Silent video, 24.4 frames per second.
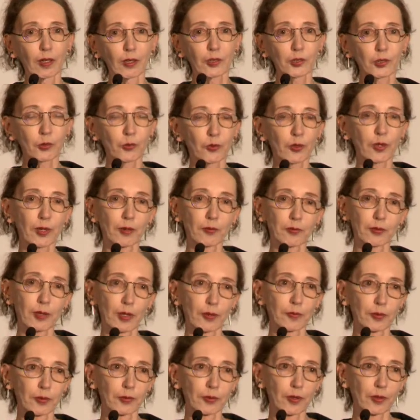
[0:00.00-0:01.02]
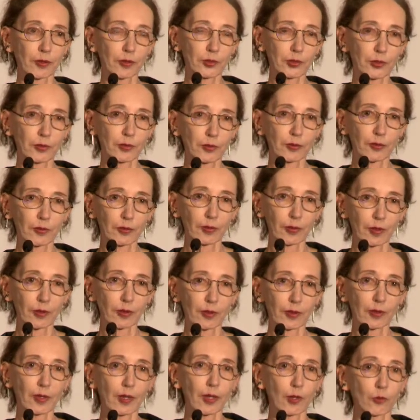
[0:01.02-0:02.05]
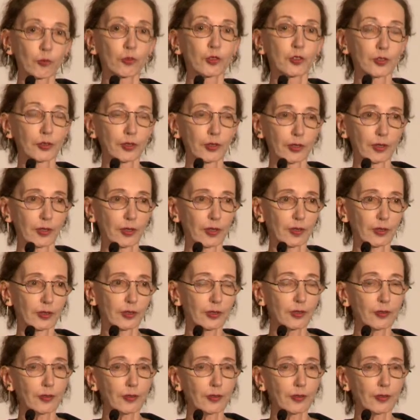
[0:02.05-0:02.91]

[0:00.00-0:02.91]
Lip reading: So you have to have a certain resilience,